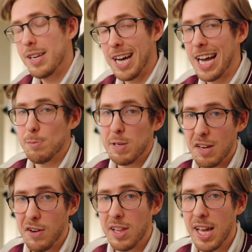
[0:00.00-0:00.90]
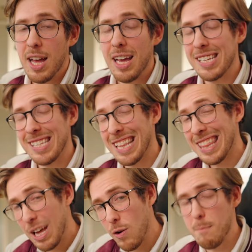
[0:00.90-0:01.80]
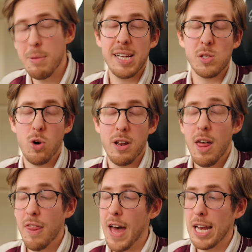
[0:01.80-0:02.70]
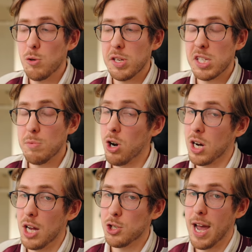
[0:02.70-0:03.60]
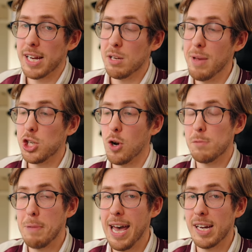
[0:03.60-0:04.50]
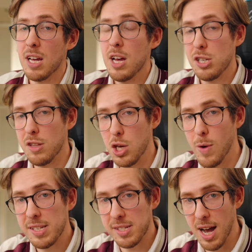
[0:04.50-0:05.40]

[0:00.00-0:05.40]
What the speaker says: DAI specifically is an Ethereum-based one that uses smart contracts to make sure it's pegged to the US